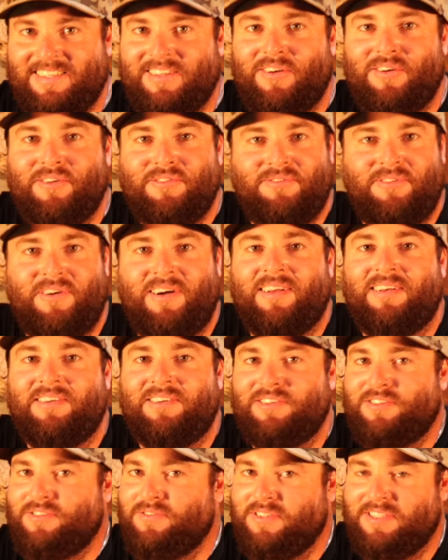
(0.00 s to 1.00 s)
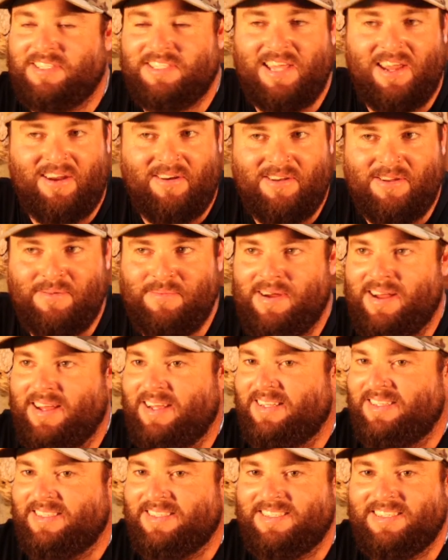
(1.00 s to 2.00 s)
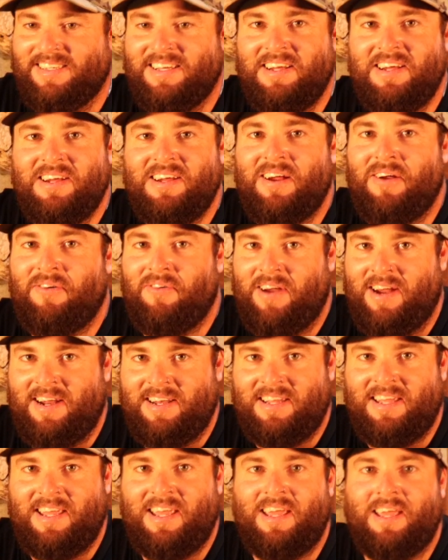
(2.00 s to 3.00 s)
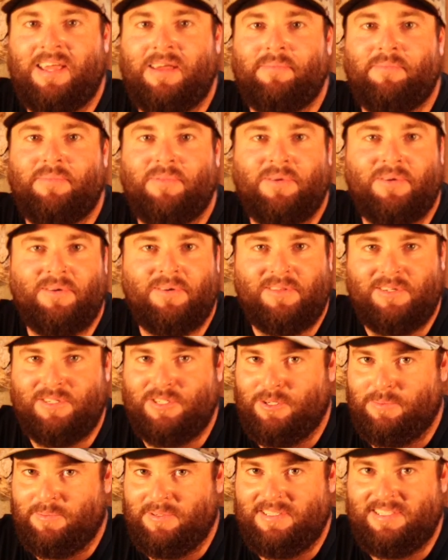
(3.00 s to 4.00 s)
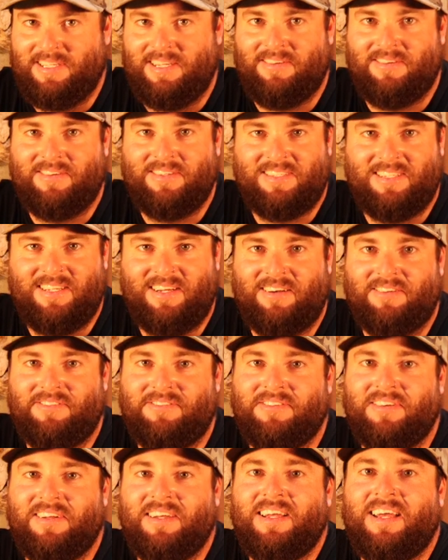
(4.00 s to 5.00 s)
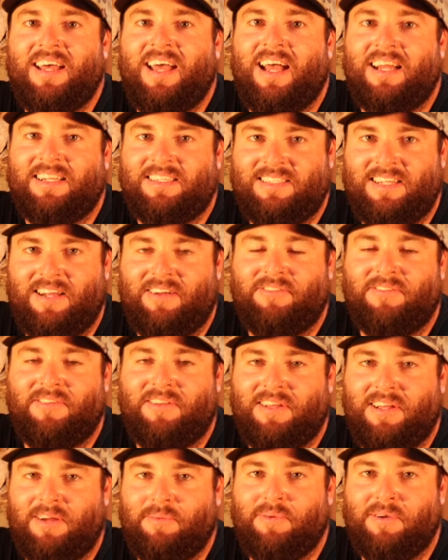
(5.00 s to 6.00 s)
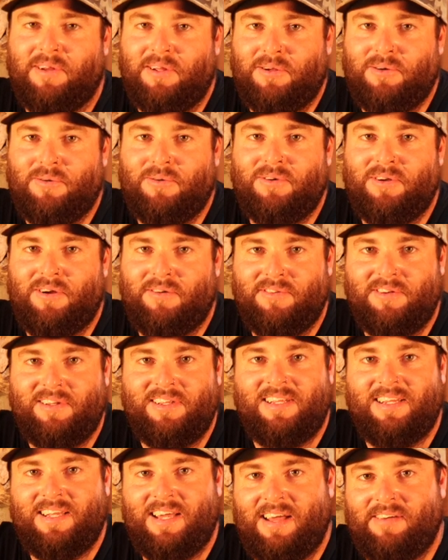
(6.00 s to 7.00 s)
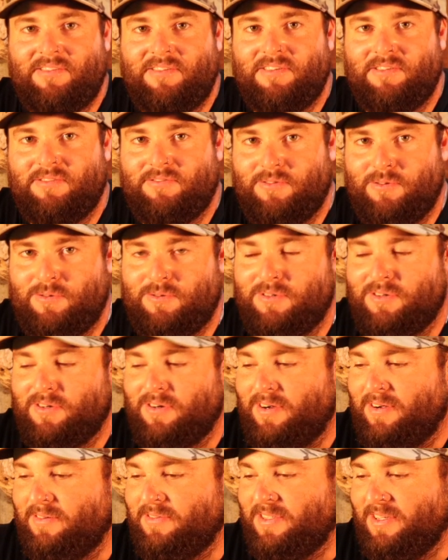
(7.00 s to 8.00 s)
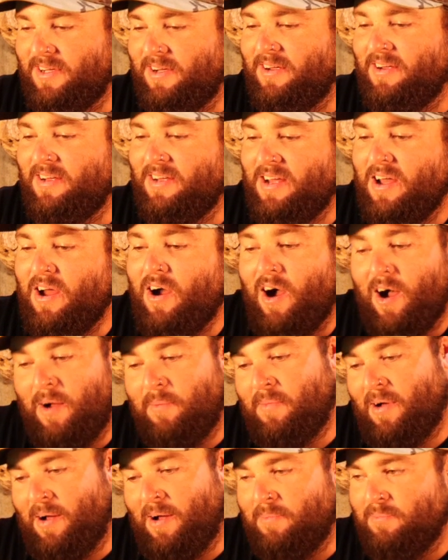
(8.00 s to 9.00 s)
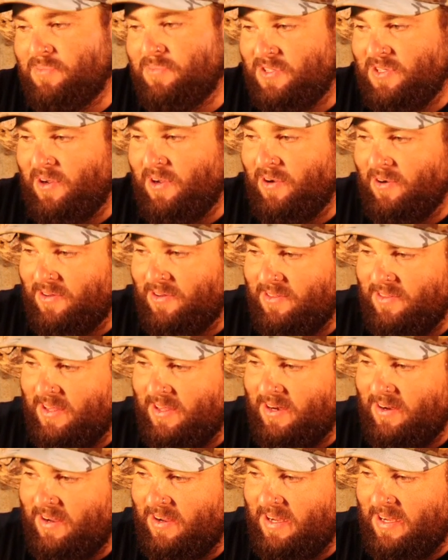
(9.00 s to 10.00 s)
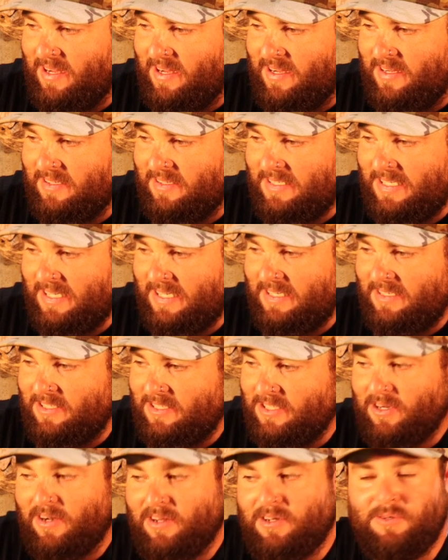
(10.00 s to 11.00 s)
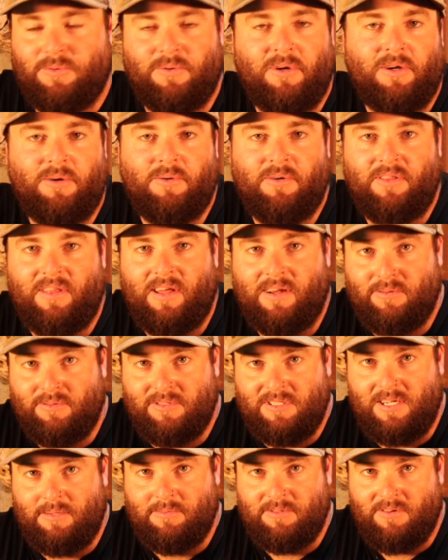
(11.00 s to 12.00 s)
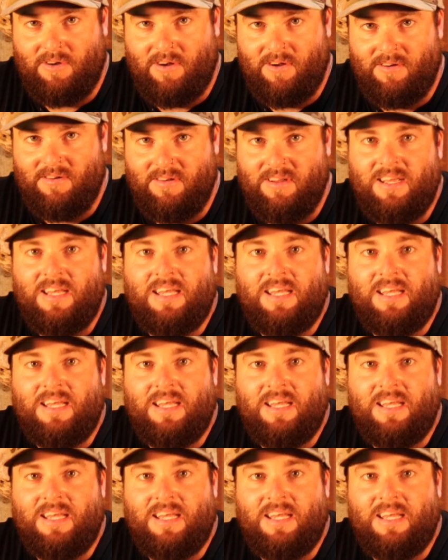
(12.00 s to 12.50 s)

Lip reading: lot of fun just for scaring your mates around camp or at the shopping centre and stuff. it's definitely a pretty cool novelty to have on your four-wheel drive. So I'm stoked that I decided to work with Uncle Sam's Road.